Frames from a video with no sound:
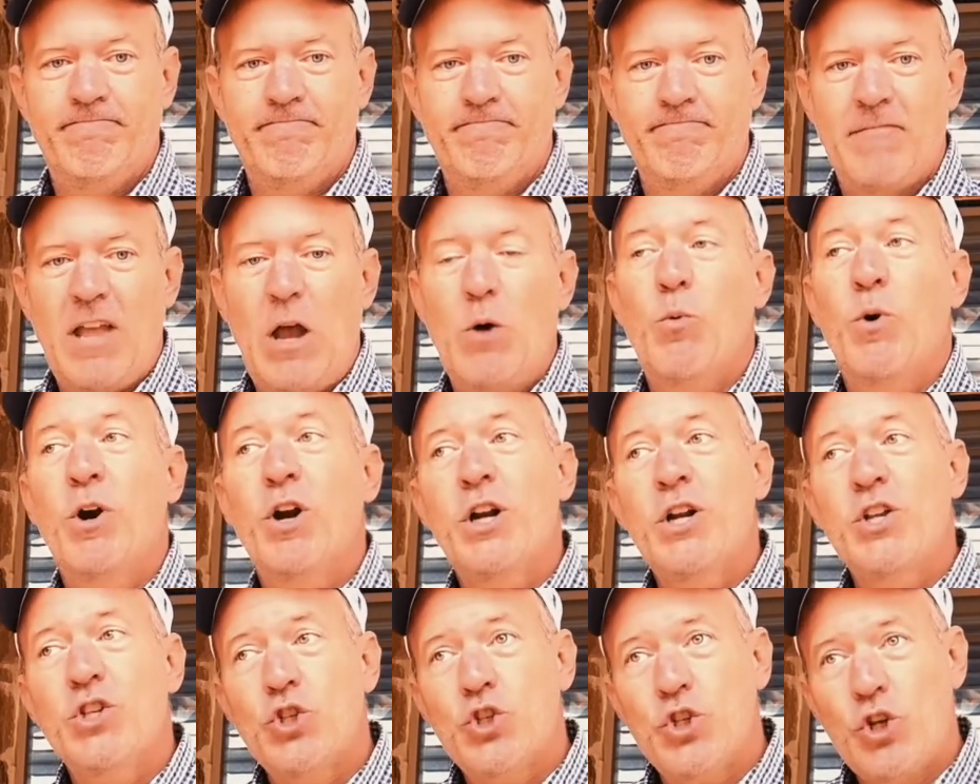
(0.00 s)
We're going
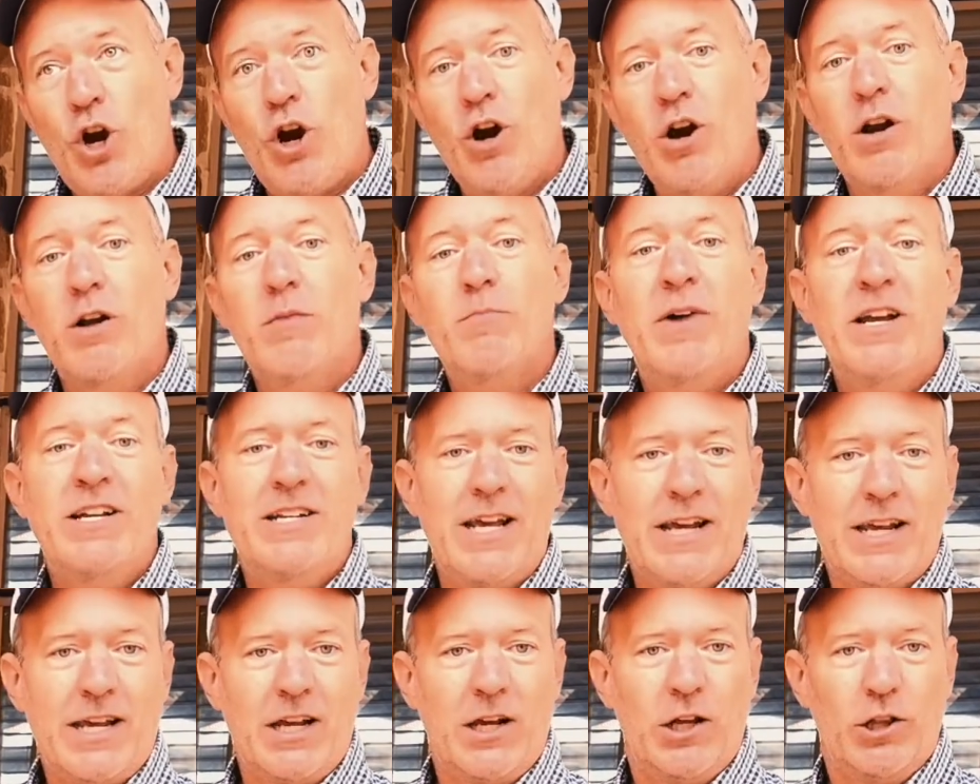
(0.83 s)
to start by
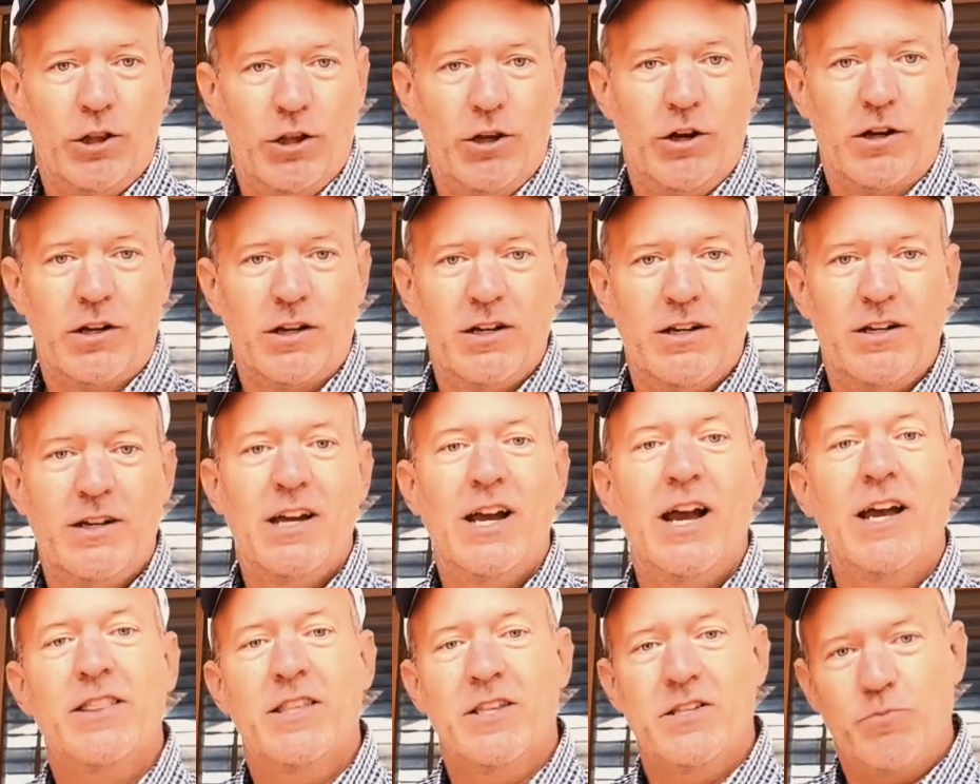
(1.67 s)
taking a look
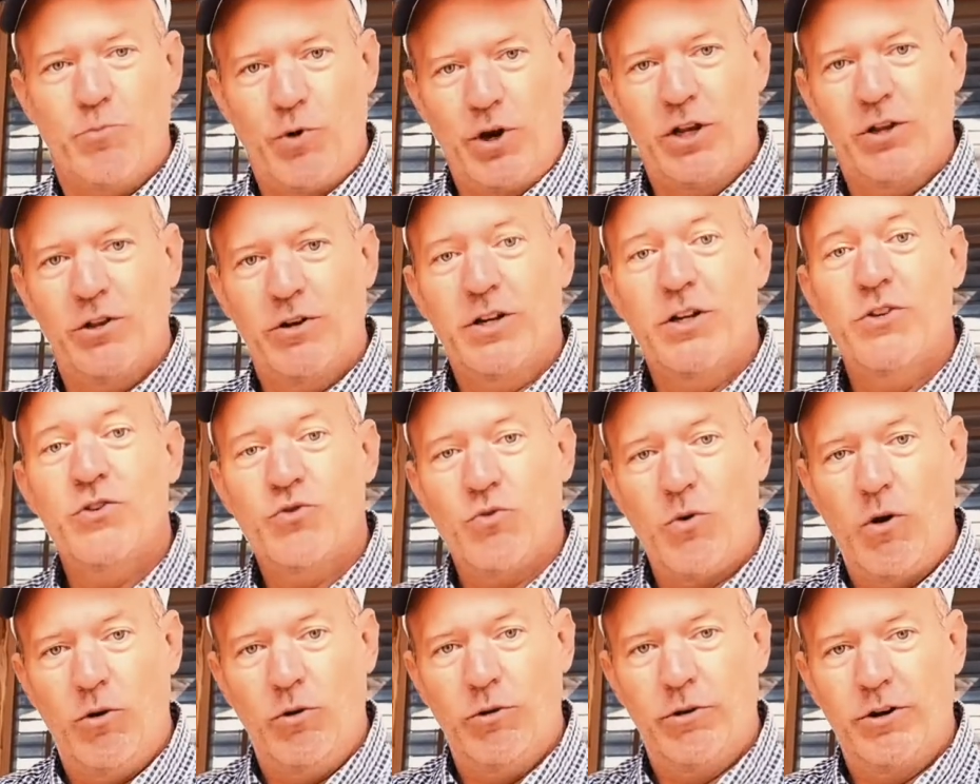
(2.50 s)
at the sprinkler
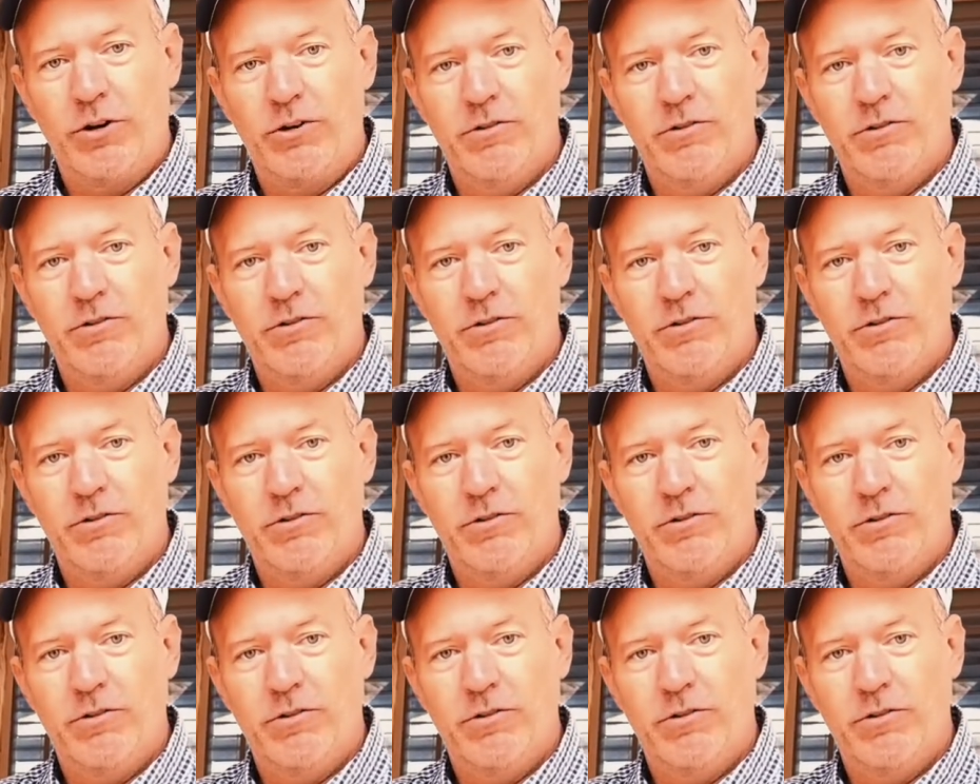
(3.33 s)
controller.